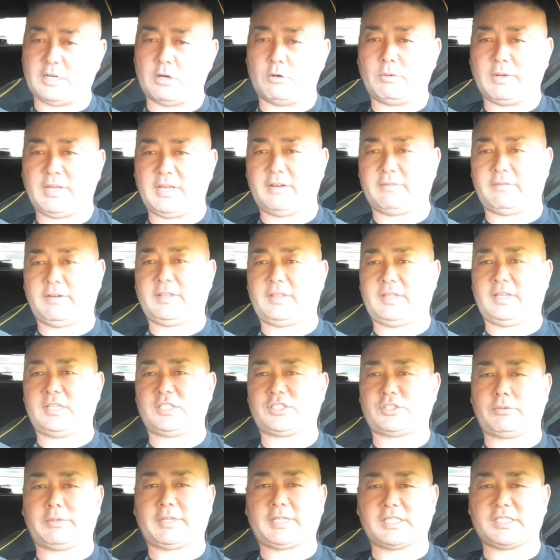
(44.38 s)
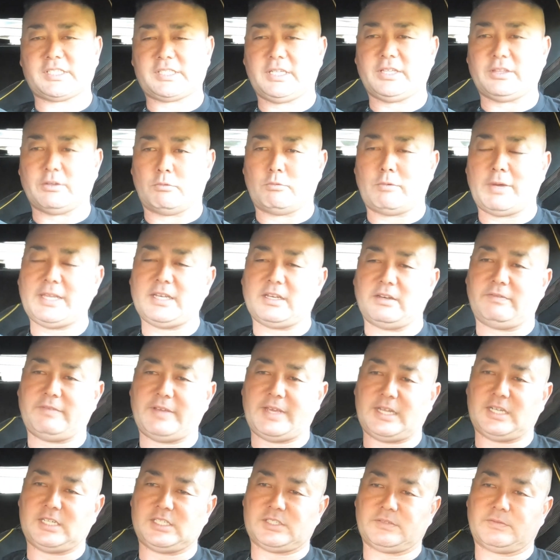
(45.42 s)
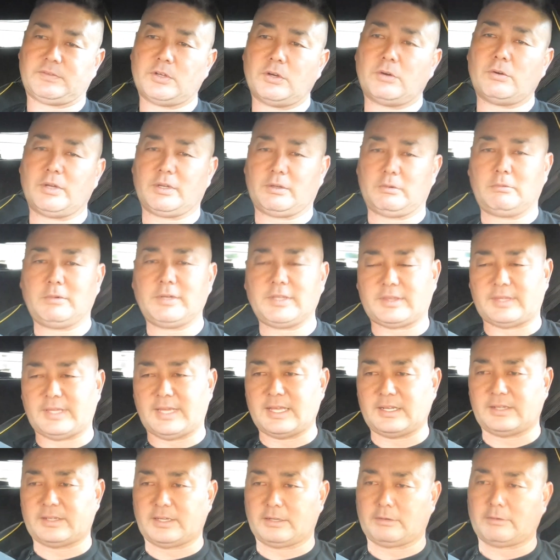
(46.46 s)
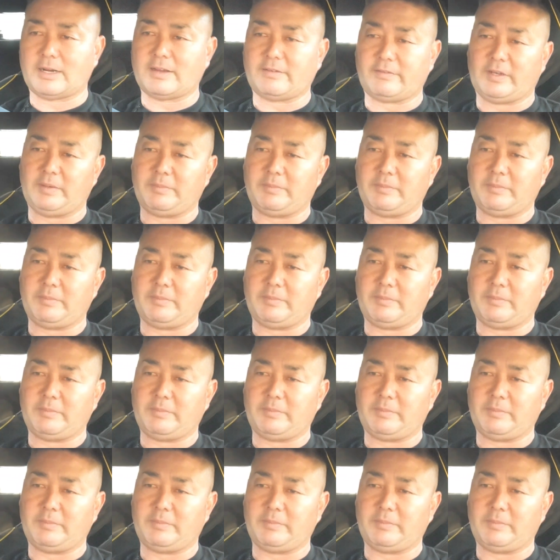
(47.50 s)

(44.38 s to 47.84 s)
I'll weigh everything so we can see the weight advantage of going with the anti-gravity